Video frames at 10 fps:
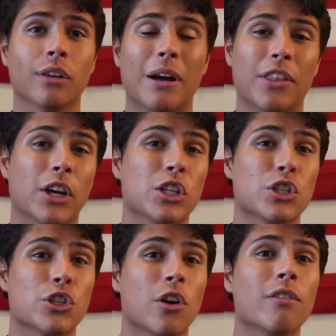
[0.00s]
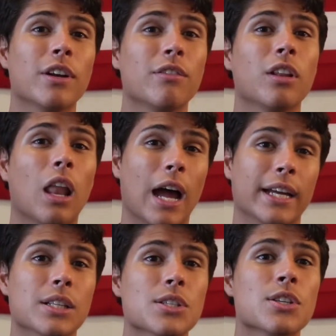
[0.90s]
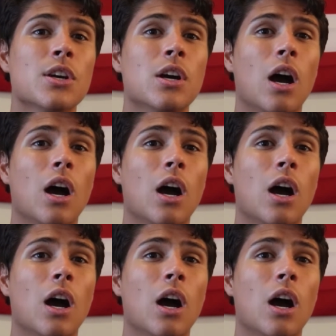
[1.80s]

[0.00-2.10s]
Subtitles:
by the conservative alliance